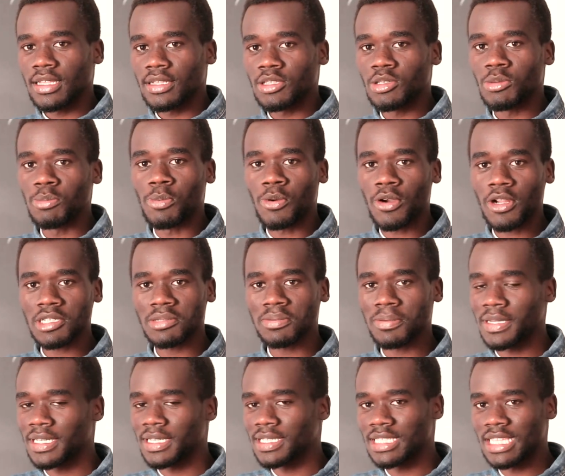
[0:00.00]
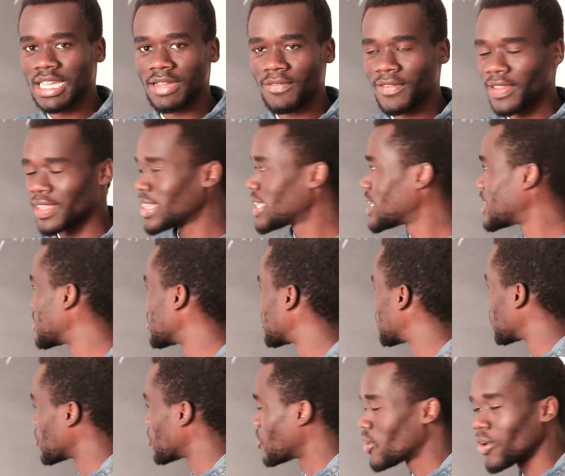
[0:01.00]
to prosper and stuff like that?
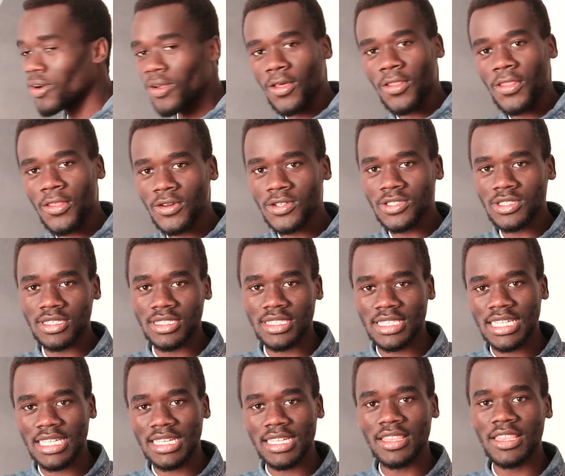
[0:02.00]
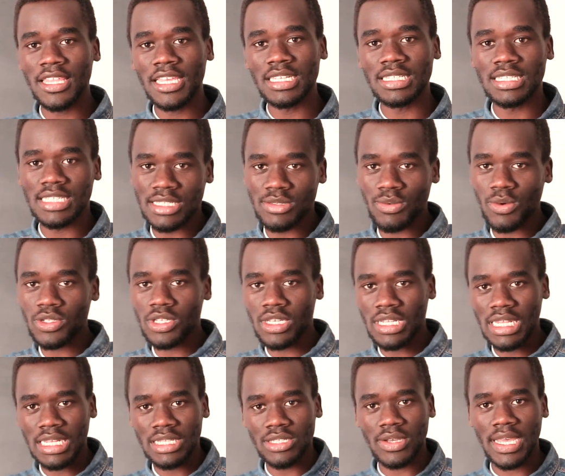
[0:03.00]
So all of those things is what you
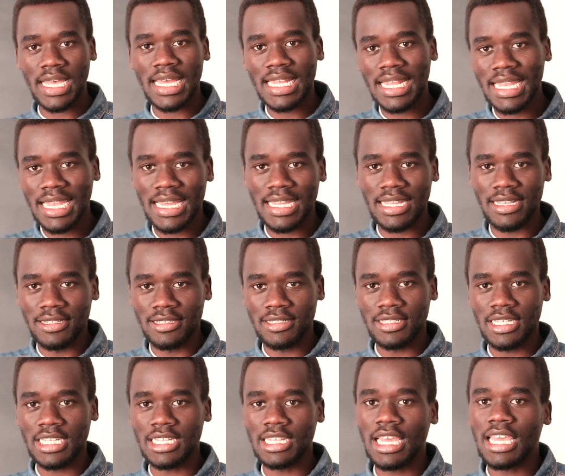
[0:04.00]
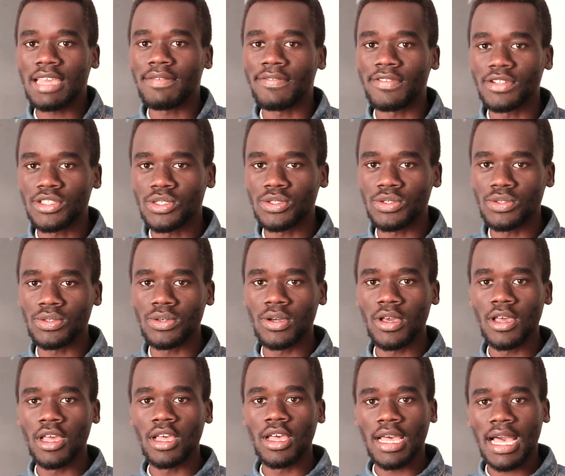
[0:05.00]
need to analyze in able to